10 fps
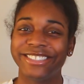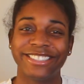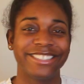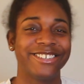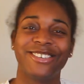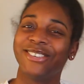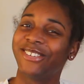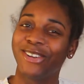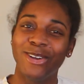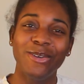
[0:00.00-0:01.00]
still
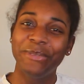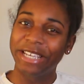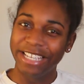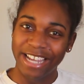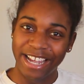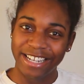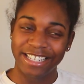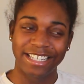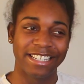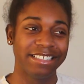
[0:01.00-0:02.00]
going,
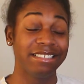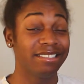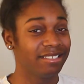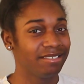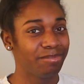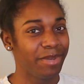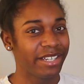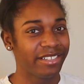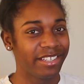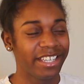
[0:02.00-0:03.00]
honey,
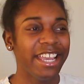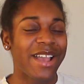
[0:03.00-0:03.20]
barely.